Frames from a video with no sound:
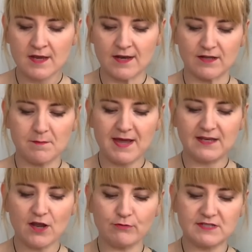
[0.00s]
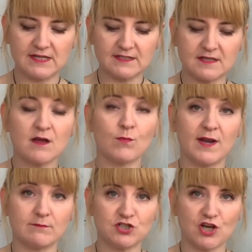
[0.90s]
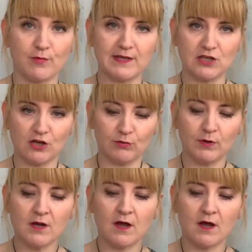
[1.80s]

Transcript: Now you may notice when I'm showing you